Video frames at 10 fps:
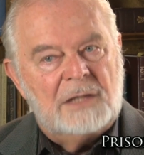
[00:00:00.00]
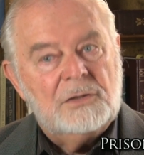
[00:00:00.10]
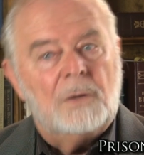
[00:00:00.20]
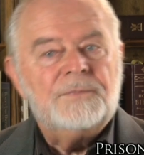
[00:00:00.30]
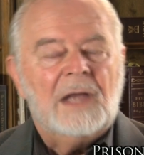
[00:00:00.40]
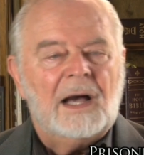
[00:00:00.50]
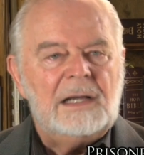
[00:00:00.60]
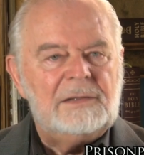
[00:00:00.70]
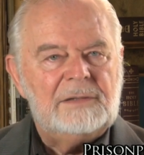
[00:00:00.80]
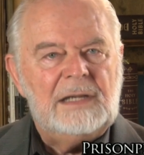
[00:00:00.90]
So
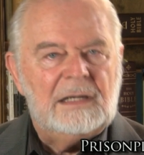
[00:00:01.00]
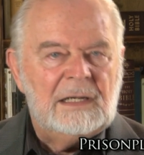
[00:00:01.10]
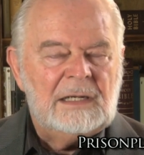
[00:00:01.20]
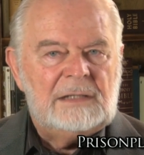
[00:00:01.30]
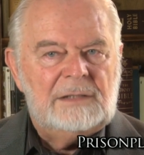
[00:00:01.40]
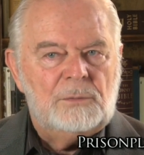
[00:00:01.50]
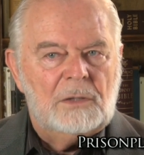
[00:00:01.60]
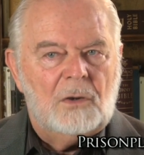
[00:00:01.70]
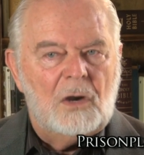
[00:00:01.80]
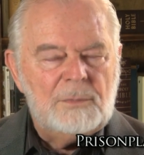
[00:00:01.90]
I think that
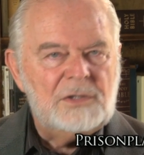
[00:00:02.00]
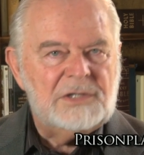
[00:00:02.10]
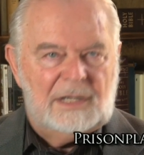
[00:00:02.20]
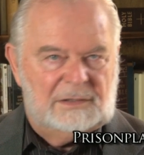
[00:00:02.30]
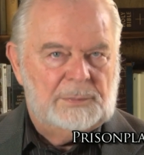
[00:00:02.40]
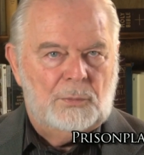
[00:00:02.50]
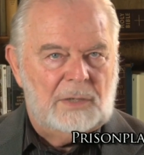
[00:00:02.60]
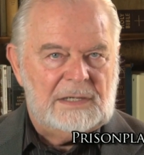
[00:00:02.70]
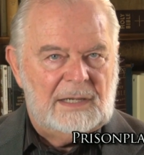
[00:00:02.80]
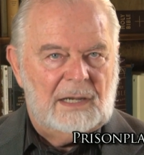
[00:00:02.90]
we're almost at the
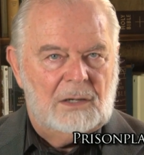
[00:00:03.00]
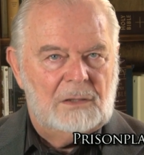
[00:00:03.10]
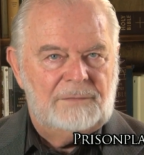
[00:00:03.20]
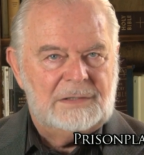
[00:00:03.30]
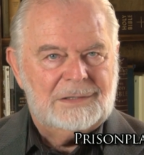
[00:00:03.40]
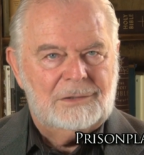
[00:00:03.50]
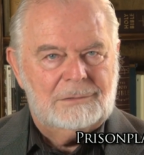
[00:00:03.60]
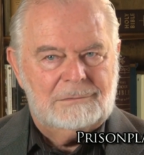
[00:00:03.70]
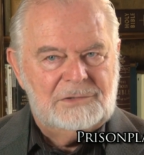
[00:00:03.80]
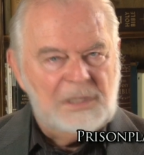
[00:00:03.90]
point now of this
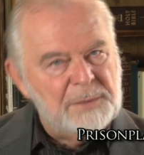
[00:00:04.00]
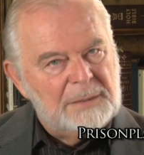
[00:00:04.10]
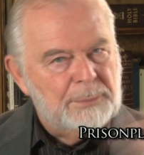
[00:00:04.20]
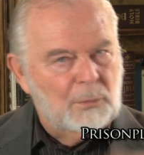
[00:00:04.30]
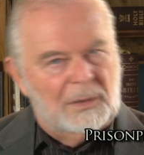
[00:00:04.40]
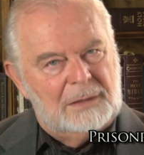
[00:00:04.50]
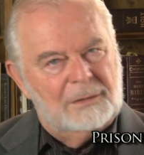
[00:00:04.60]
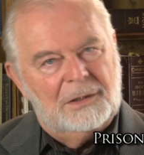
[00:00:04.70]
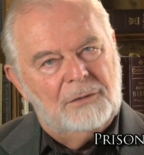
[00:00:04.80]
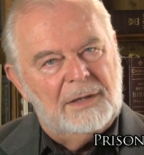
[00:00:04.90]
tipping point,
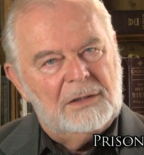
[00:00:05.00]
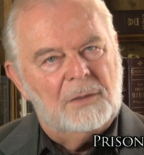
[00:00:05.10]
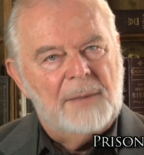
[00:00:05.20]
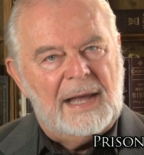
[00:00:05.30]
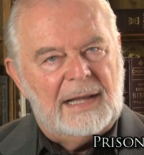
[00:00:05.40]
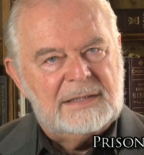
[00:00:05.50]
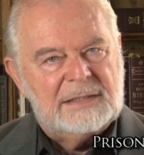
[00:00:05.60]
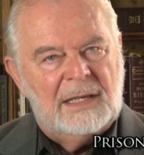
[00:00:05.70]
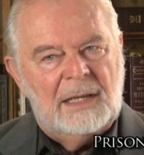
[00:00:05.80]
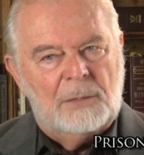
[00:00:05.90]
or the critical
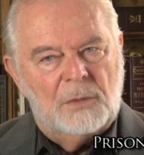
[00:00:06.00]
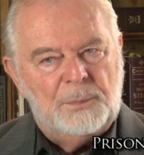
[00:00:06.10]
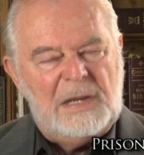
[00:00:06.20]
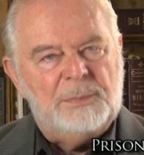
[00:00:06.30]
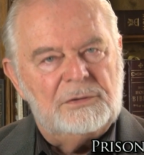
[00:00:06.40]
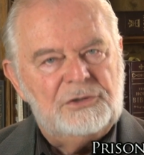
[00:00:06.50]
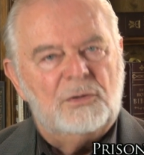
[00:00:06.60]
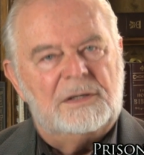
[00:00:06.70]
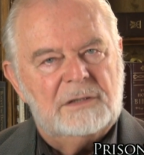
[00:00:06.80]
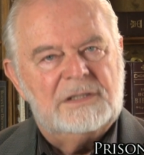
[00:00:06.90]
mass, where people
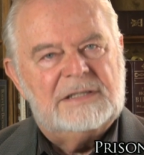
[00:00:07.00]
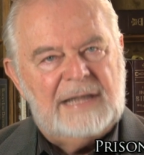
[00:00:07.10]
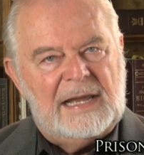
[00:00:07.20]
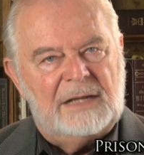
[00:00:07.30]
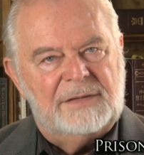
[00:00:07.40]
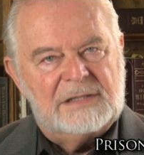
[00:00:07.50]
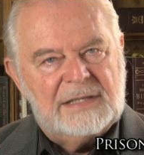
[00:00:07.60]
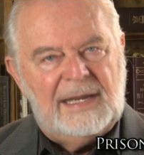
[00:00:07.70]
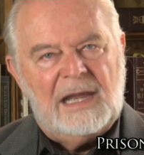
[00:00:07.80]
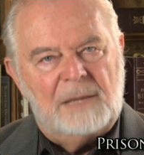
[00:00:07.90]
do understand the
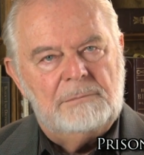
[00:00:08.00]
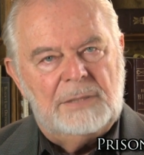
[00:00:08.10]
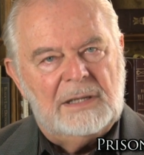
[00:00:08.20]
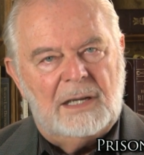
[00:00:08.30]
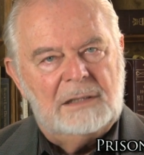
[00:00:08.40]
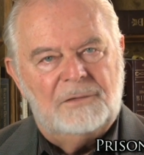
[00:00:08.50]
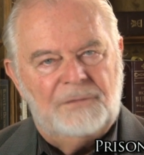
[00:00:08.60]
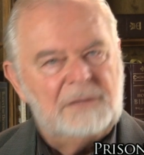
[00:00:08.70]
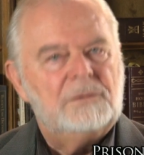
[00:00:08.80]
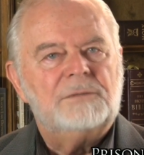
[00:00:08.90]
scam behind the
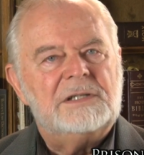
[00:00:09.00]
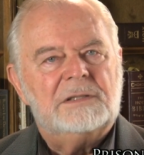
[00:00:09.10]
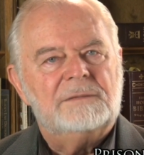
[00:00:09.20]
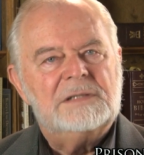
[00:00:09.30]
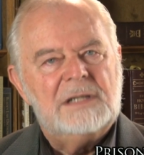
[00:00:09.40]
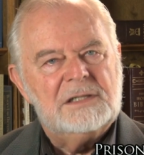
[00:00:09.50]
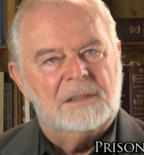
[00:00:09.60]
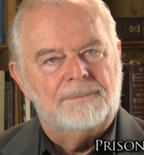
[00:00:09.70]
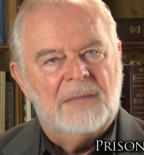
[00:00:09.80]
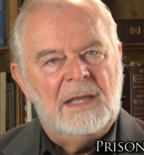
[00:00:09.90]
Federal Reserve
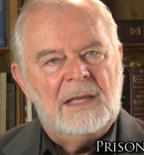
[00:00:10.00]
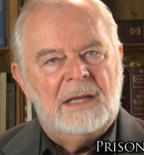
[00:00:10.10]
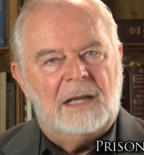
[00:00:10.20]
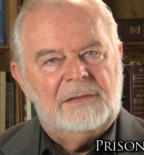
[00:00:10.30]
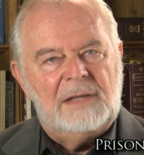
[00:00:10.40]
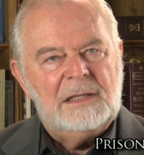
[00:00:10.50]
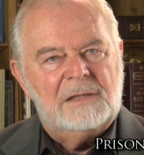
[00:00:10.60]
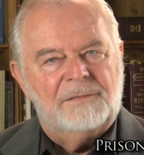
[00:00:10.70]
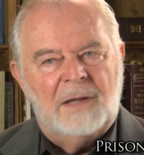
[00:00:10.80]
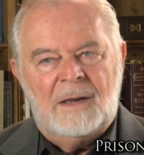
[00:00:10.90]
System. I
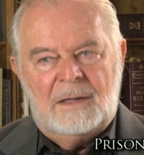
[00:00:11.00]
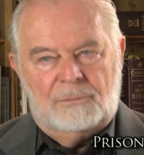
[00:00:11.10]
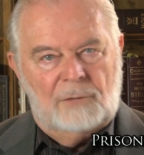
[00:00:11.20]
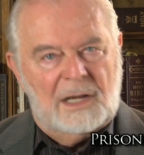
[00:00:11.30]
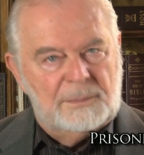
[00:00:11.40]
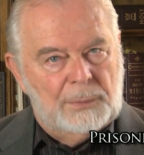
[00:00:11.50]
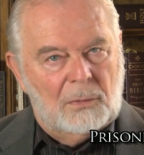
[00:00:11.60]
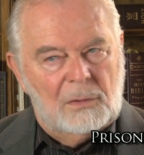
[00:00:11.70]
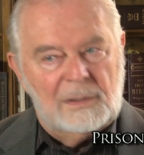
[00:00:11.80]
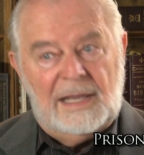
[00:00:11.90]
think if Ron
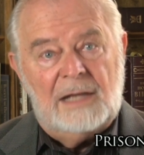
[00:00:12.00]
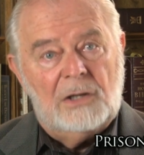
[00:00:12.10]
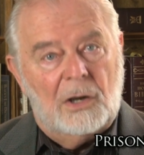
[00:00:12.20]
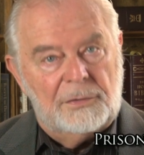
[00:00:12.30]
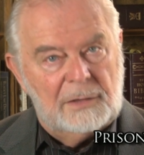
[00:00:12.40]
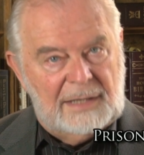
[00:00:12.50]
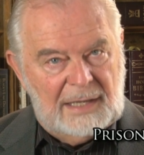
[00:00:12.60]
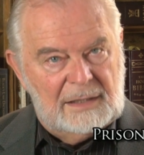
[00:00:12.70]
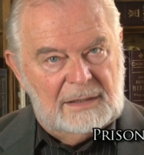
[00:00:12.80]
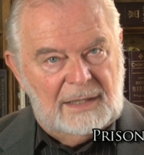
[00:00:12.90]
Paul and other
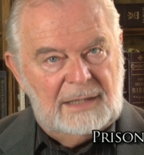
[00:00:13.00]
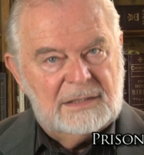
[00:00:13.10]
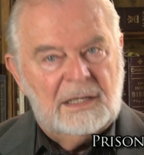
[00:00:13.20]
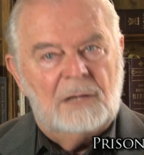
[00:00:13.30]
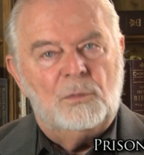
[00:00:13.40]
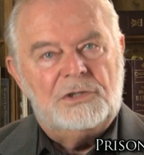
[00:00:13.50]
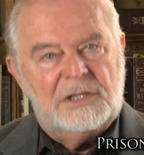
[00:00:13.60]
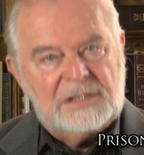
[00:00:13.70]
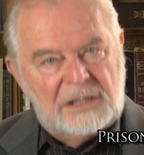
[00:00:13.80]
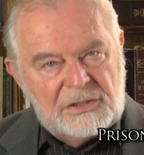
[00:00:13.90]
candidates would
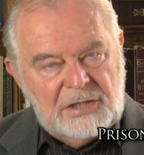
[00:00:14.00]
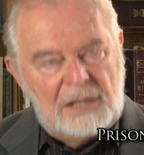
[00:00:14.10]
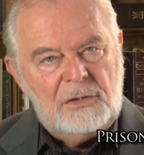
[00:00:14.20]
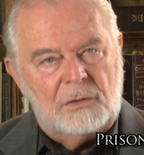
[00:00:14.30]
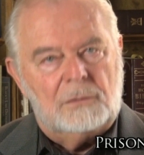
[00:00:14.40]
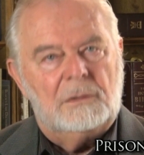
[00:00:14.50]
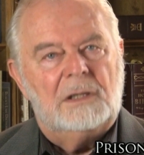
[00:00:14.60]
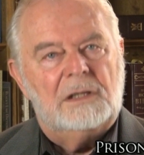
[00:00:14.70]
just continue